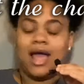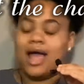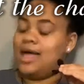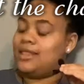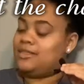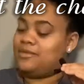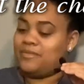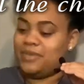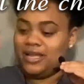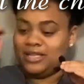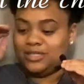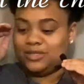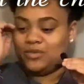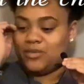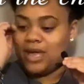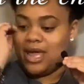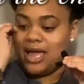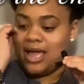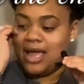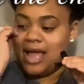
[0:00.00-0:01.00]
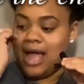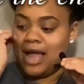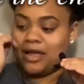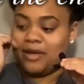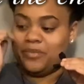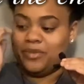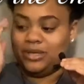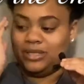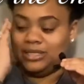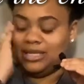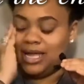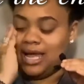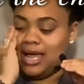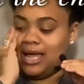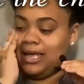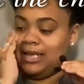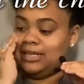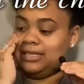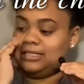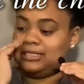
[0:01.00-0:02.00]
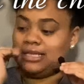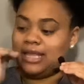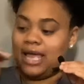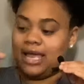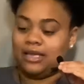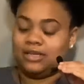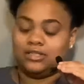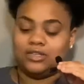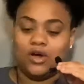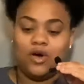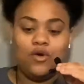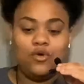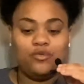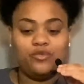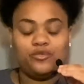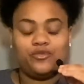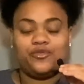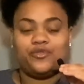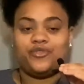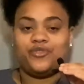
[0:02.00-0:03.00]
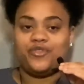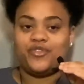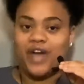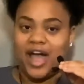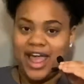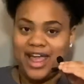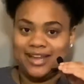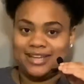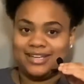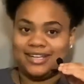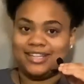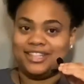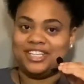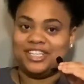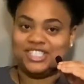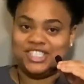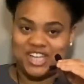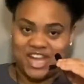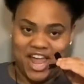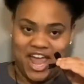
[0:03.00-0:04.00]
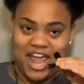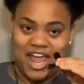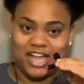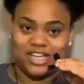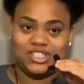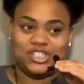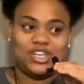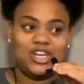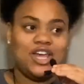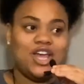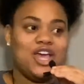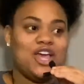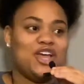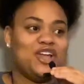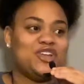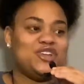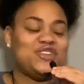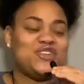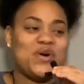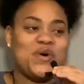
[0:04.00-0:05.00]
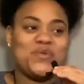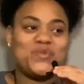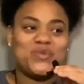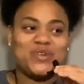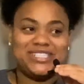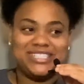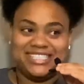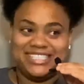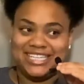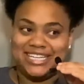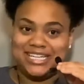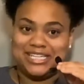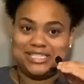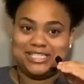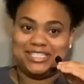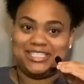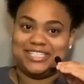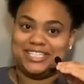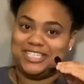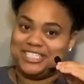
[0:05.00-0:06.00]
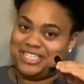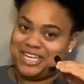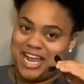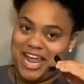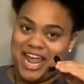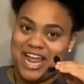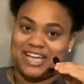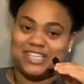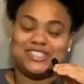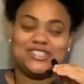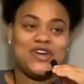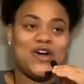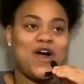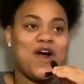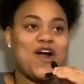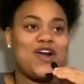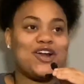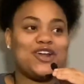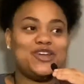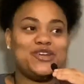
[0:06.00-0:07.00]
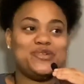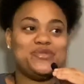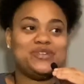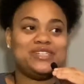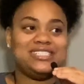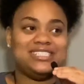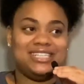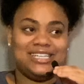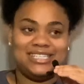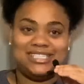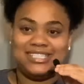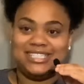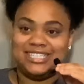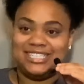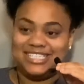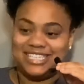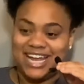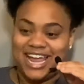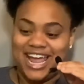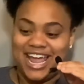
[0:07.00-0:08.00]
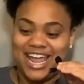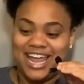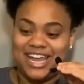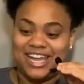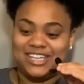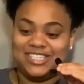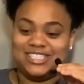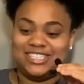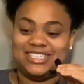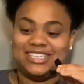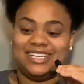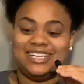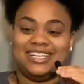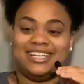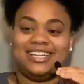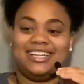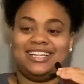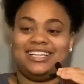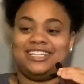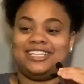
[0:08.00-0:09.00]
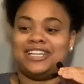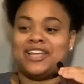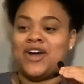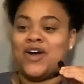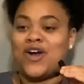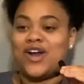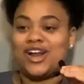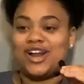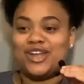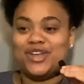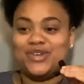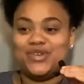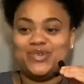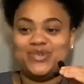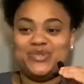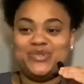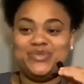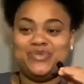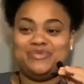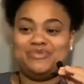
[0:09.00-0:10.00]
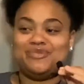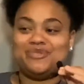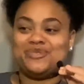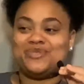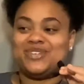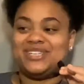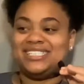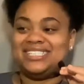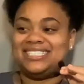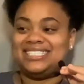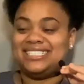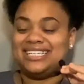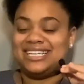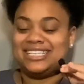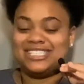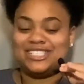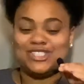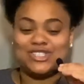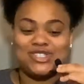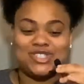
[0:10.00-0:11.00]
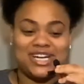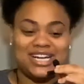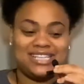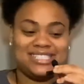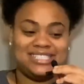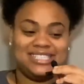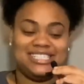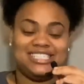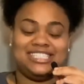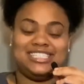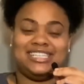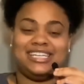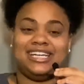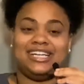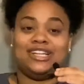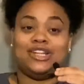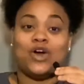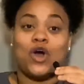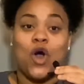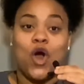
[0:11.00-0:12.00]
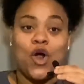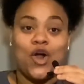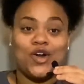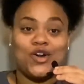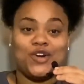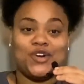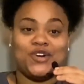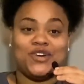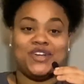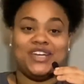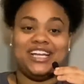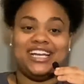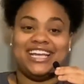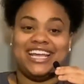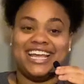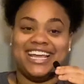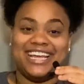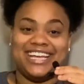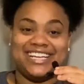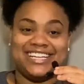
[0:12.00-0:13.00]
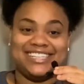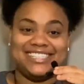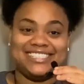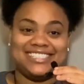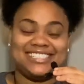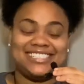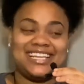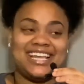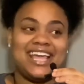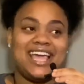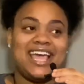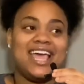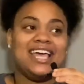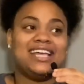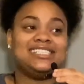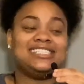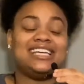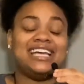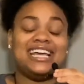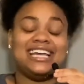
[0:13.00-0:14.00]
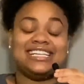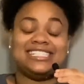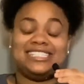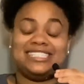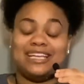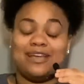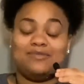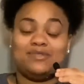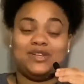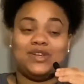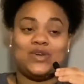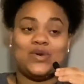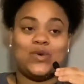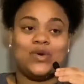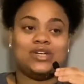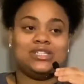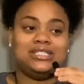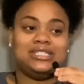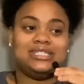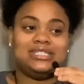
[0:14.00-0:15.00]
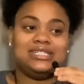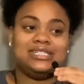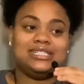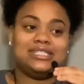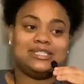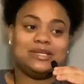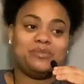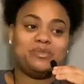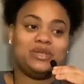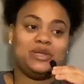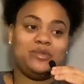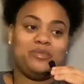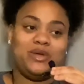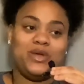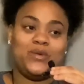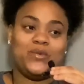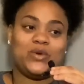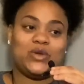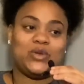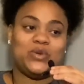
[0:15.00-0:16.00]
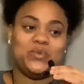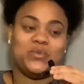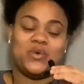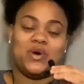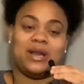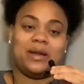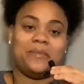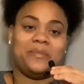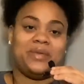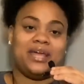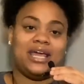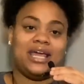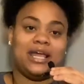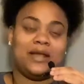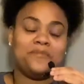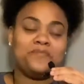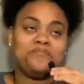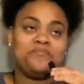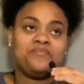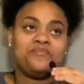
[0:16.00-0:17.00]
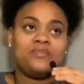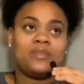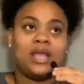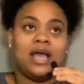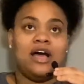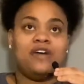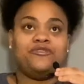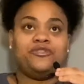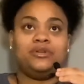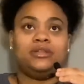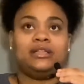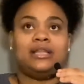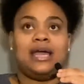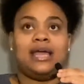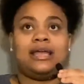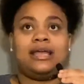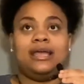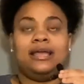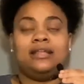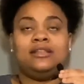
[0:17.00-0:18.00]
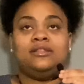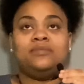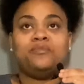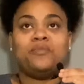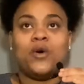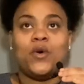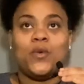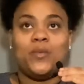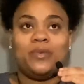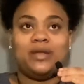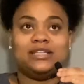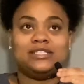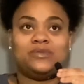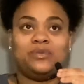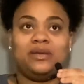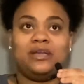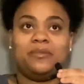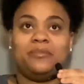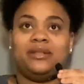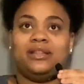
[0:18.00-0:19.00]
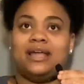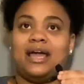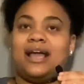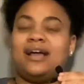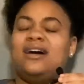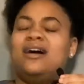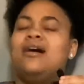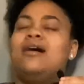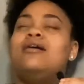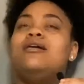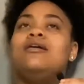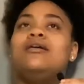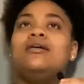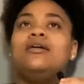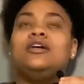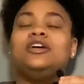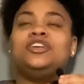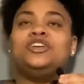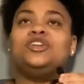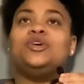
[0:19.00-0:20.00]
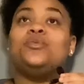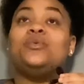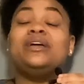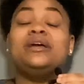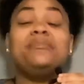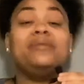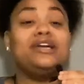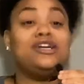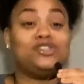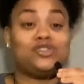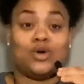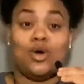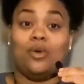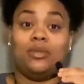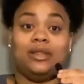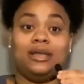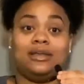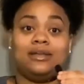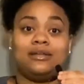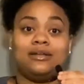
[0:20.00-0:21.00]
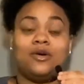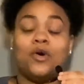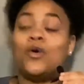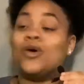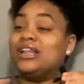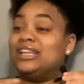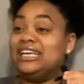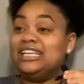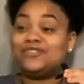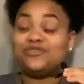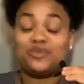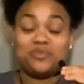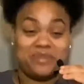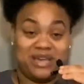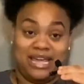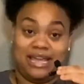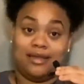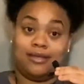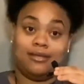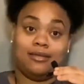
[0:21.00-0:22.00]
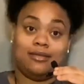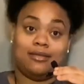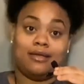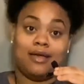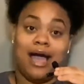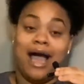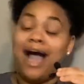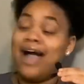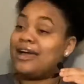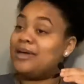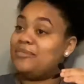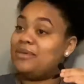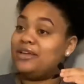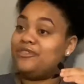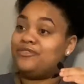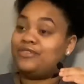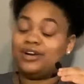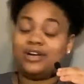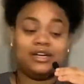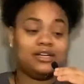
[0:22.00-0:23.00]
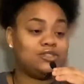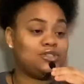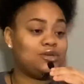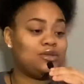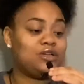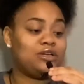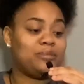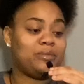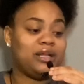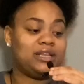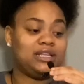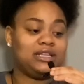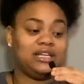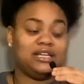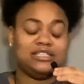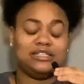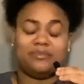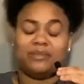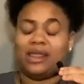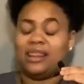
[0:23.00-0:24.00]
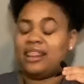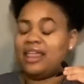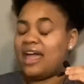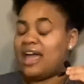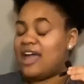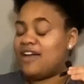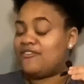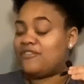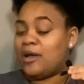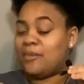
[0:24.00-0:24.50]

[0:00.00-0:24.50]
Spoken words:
The best way I could put that is, like, don't fight the change. Don't resist the change. The harder you resist the change, the harder you resist the transition, the harder it is to accept it, or just to simply be where you want to be. I feel like in moments we can be like, oh, you know, we can be controlling, or at least for me, I could be very controlling about the things in my life.